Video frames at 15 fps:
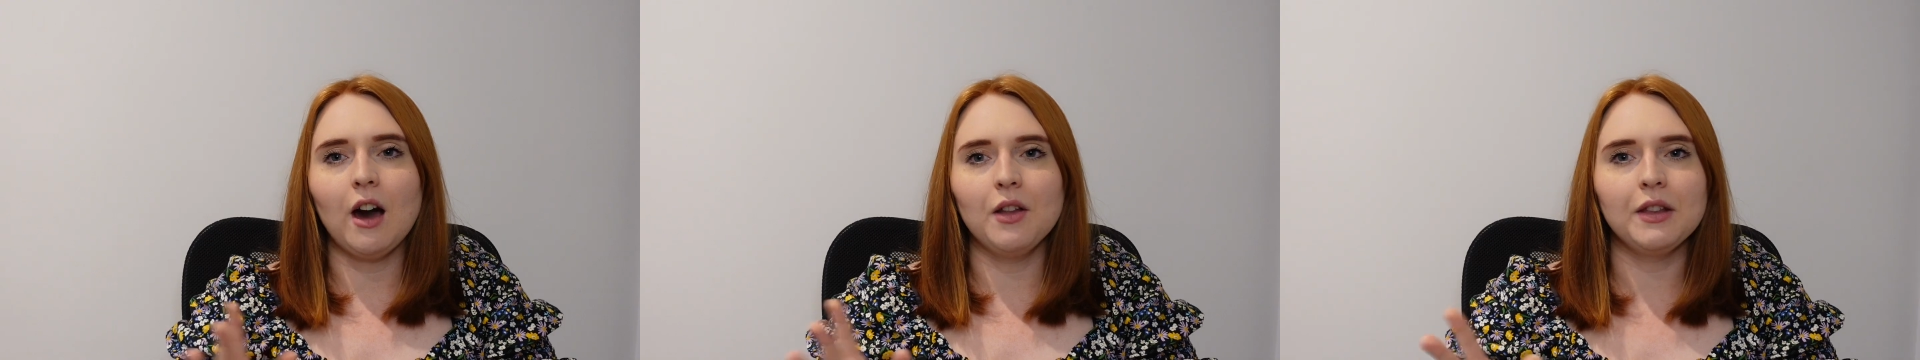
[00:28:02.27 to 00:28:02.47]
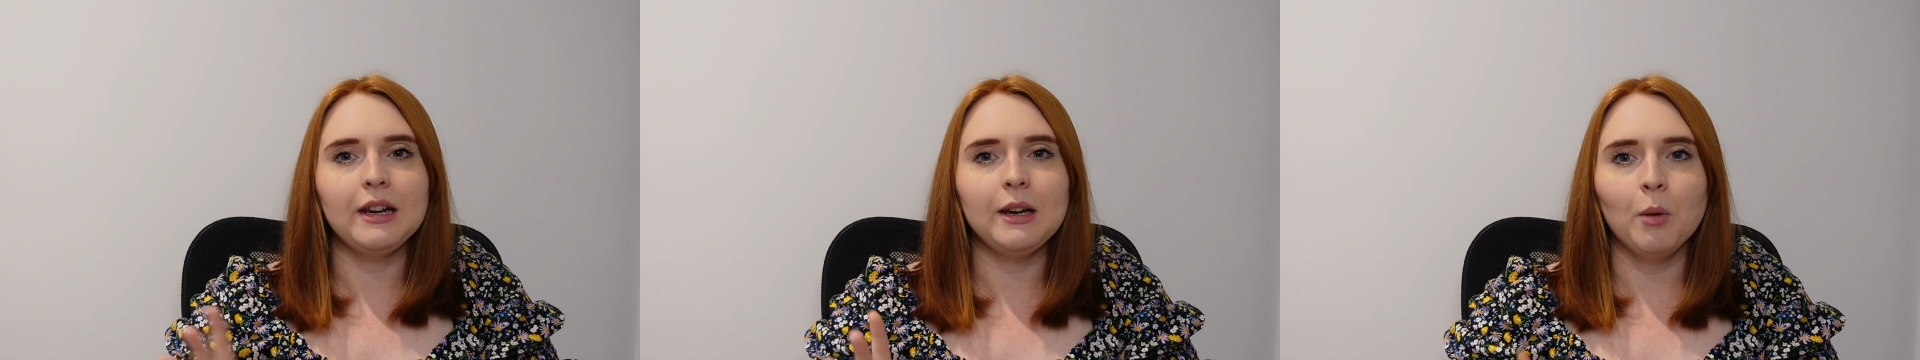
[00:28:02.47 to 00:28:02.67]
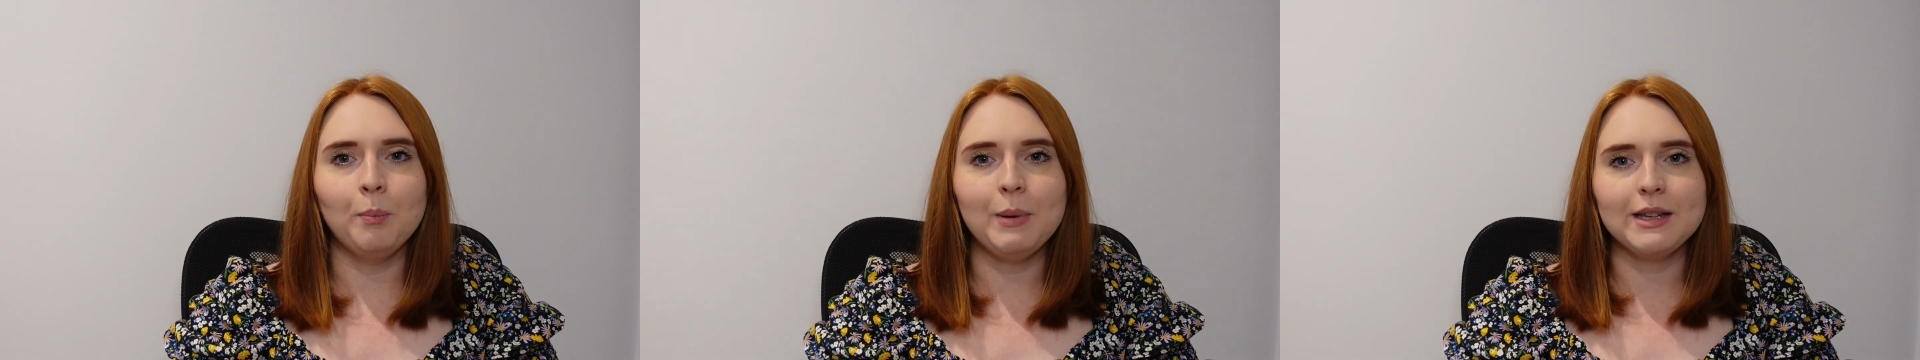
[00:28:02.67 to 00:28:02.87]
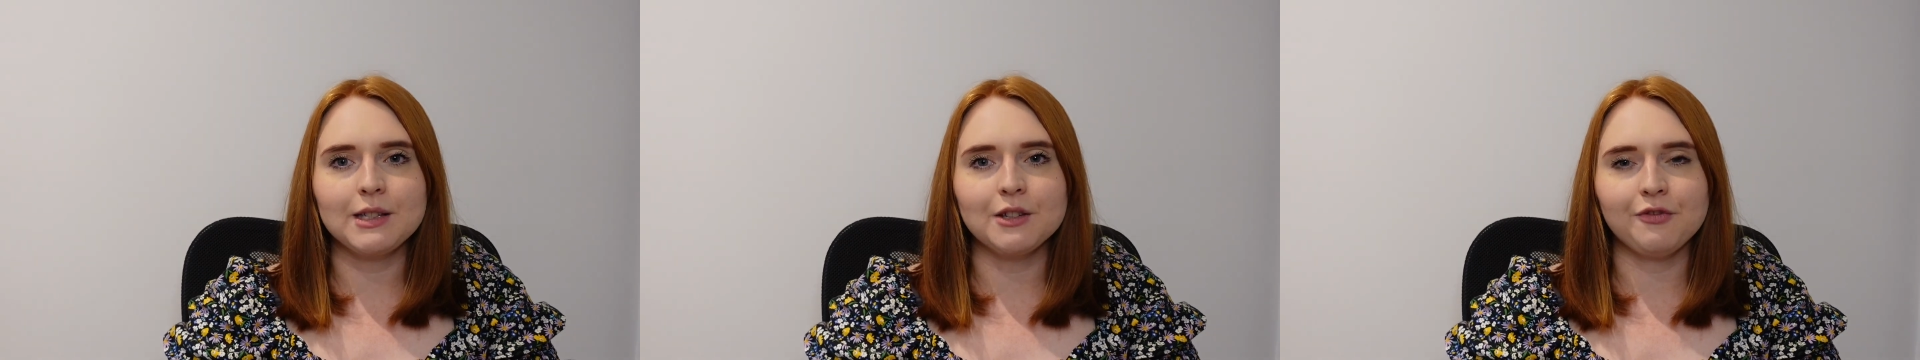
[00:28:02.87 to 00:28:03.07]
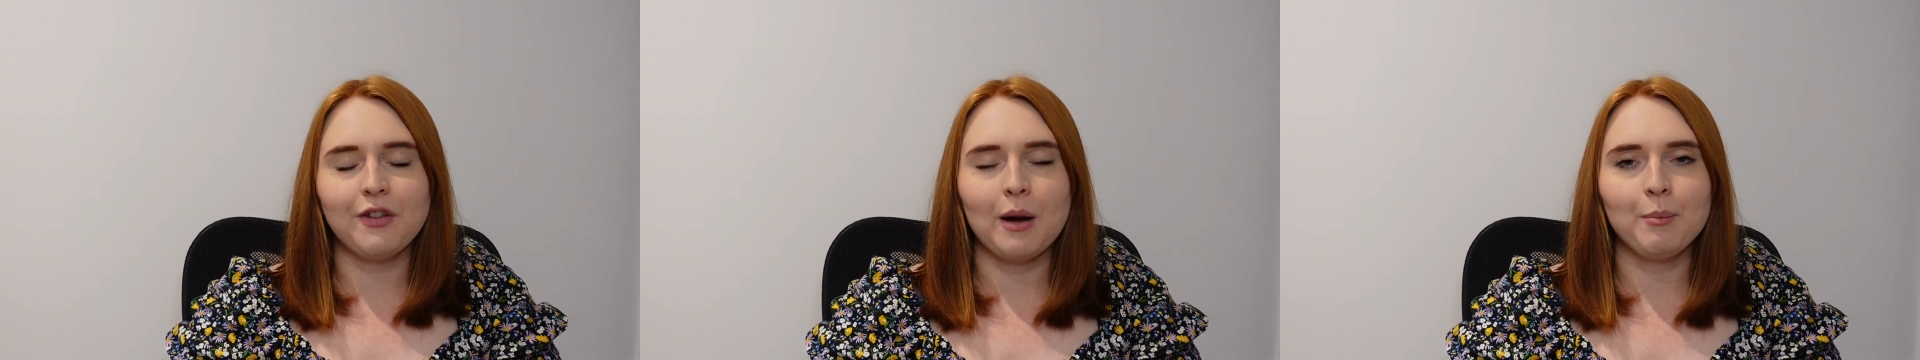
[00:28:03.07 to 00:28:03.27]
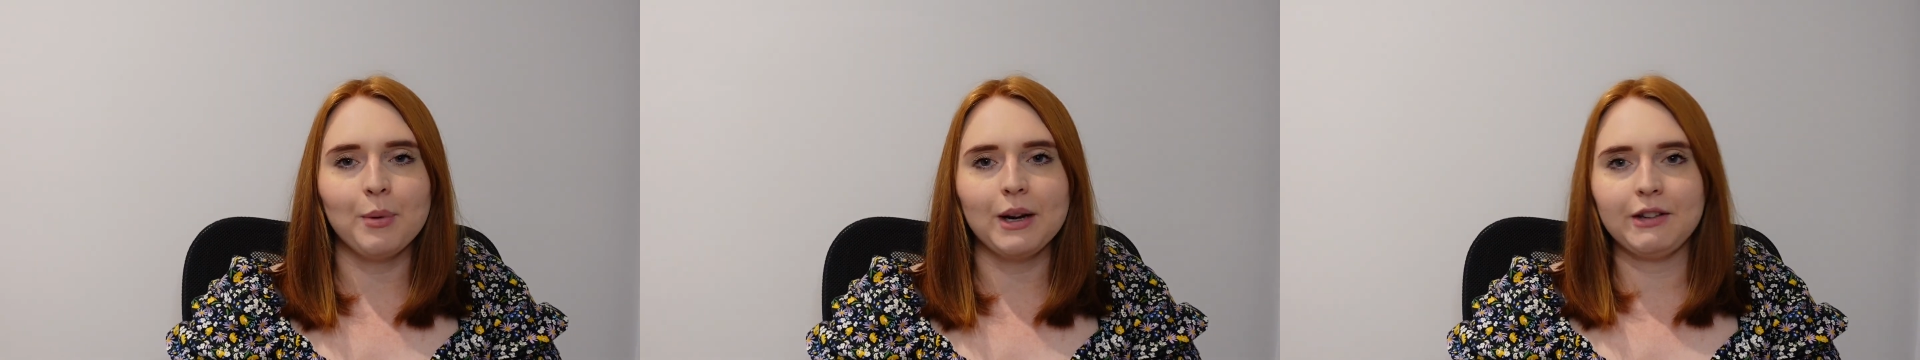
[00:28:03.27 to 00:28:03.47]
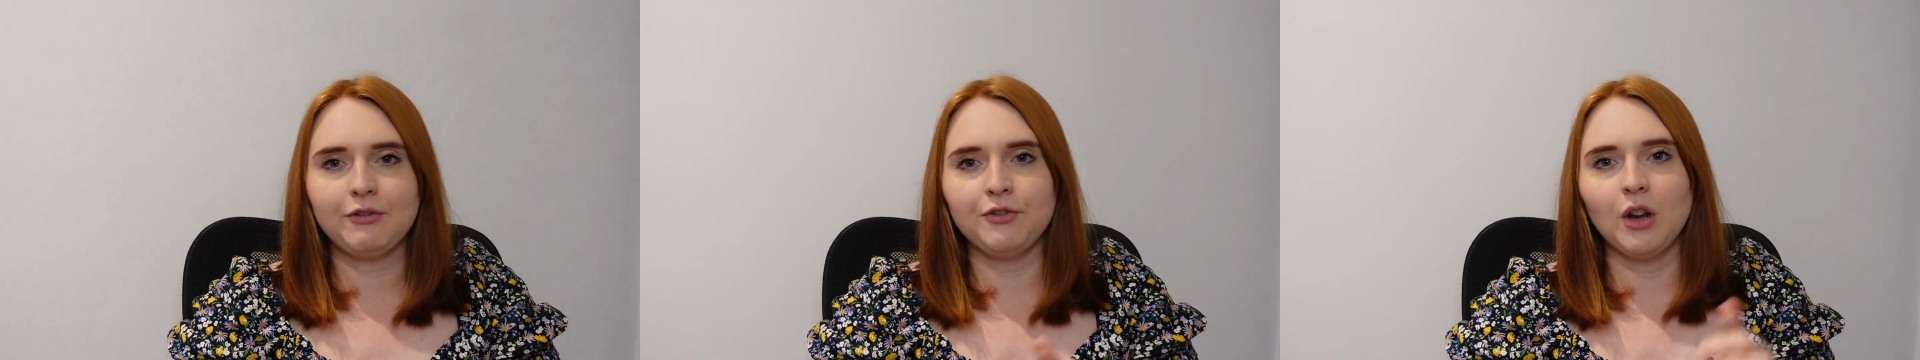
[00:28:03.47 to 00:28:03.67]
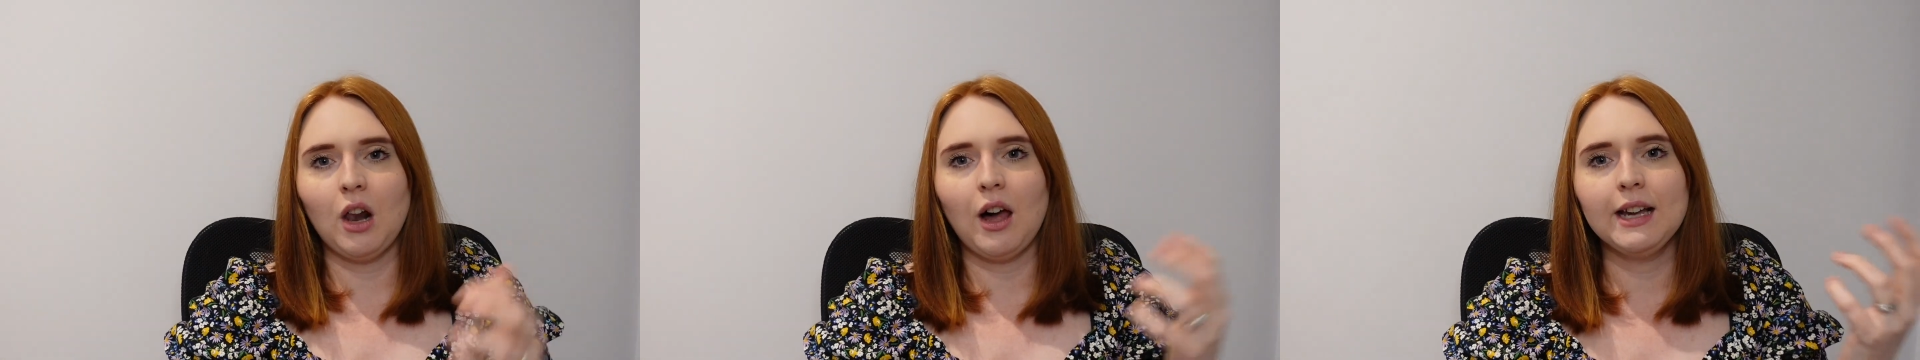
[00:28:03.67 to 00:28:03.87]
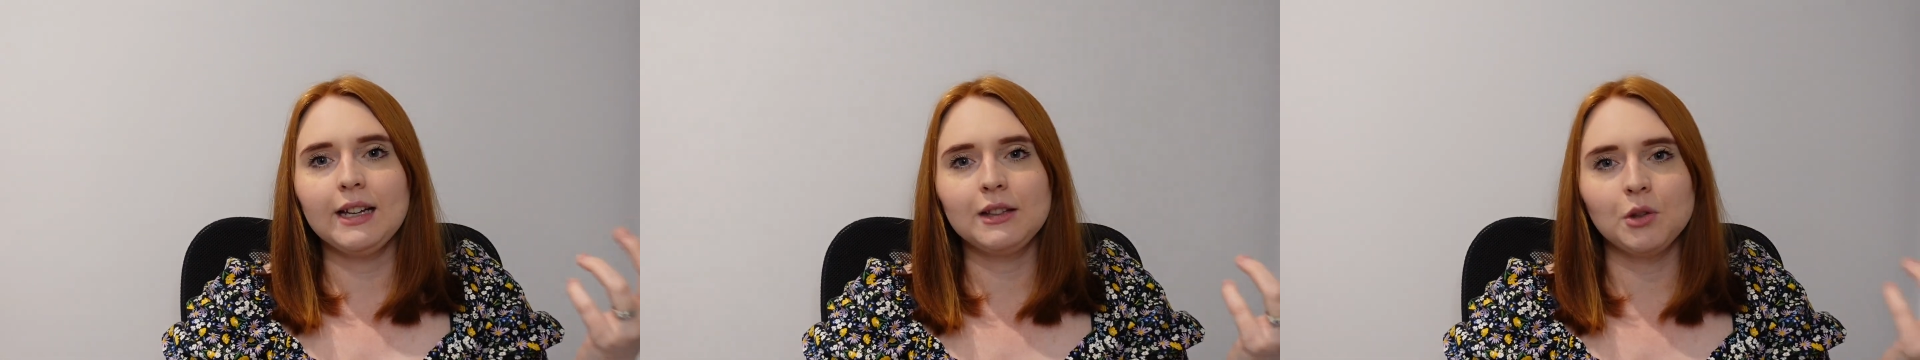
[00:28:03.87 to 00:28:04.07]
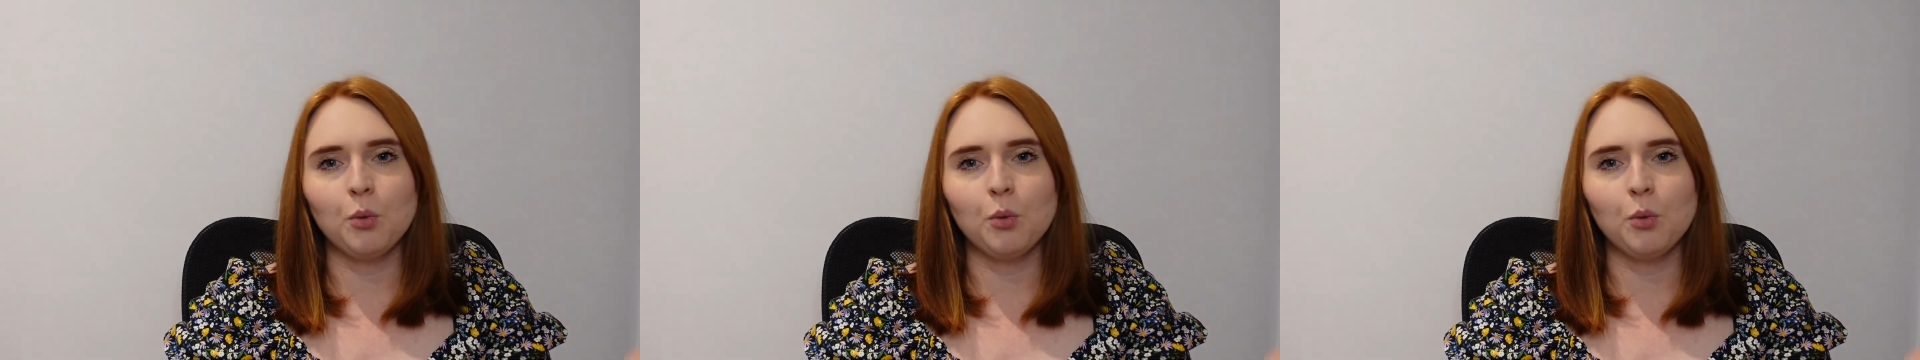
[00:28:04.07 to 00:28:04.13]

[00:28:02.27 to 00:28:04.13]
other little bits of fabric for like